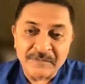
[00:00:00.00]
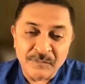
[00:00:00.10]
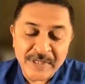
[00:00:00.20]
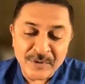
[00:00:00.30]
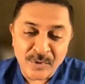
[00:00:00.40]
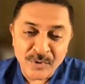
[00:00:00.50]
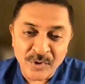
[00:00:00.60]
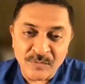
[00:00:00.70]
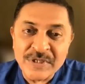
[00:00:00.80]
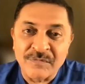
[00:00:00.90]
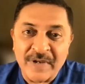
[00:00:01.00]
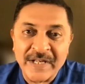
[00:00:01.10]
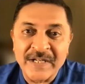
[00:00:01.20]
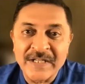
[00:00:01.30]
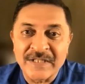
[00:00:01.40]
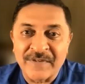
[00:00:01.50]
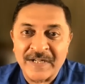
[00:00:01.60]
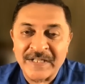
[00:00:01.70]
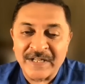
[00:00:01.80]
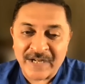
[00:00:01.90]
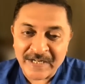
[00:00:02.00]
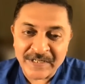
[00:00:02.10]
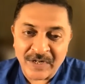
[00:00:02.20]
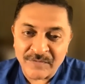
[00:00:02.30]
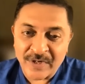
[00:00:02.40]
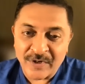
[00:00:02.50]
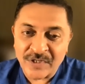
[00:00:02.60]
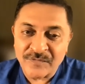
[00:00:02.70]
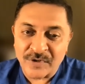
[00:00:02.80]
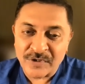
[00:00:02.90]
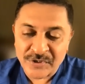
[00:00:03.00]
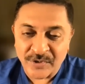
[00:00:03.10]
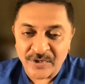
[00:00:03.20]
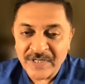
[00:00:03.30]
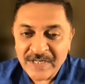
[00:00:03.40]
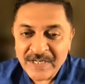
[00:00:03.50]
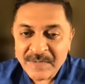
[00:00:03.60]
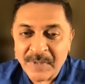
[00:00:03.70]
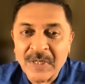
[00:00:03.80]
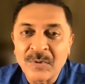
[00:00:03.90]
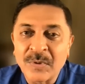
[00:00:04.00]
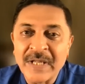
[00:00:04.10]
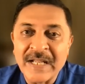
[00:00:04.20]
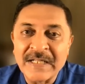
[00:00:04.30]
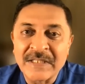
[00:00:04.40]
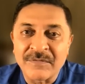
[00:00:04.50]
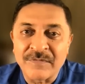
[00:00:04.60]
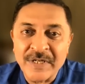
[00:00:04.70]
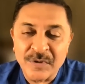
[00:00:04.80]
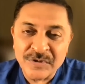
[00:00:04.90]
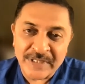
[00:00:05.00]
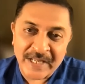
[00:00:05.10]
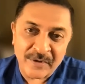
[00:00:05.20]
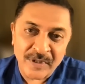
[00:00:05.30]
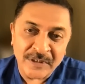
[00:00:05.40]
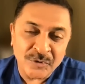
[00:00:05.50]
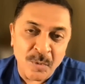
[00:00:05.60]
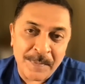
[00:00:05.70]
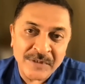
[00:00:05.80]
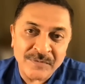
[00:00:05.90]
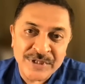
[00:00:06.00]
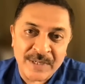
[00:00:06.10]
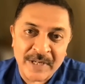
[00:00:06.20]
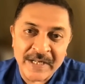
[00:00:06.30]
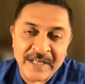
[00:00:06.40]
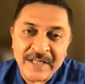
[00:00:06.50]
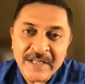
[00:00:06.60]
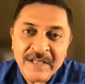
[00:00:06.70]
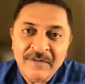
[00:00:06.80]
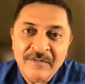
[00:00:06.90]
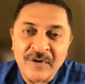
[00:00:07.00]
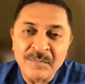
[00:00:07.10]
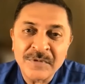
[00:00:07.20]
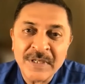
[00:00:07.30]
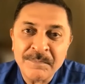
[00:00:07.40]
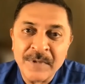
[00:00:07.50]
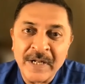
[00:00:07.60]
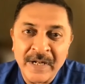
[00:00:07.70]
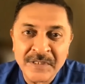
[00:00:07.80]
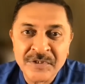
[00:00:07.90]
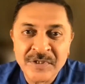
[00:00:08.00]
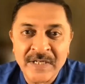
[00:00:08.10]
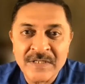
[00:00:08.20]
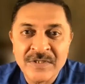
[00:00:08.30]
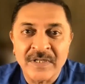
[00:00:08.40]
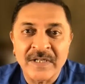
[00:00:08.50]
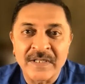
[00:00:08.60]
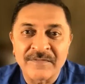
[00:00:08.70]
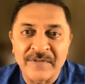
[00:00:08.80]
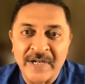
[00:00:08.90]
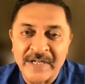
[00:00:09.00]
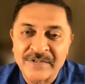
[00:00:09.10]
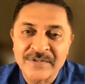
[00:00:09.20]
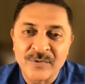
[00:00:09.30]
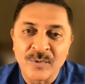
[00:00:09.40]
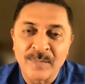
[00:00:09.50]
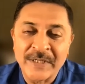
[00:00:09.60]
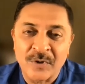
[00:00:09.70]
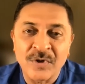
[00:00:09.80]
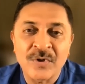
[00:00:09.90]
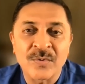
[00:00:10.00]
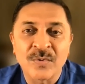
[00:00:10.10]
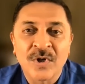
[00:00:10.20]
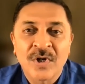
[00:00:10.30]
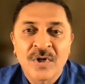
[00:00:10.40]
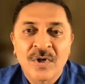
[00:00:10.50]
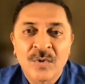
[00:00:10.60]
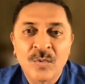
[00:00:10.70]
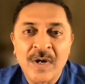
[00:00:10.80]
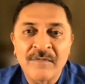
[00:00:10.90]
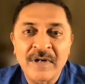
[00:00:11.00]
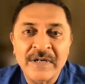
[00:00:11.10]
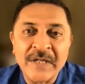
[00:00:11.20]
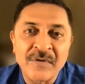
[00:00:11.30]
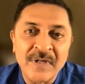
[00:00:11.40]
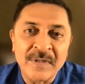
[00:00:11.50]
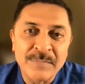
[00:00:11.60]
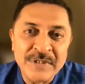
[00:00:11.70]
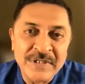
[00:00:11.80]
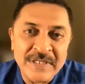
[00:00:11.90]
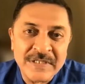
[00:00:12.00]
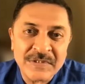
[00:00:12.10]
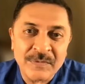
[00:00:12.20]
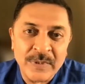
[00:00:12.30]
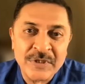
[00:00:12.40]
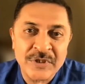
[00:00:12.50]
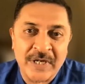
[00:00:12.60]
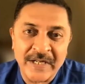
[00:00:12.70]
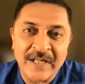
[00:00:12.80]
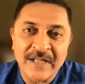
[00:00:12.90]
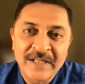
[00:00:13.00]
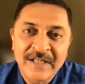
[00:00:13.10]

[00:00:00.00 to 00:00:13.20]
we don't know which variant is affecting right now. We are not for sure. But looking at the video scenario, there are 2 parts which I'm getting. From the industrialist circle, friends whom I talk to, who have a regular business with China,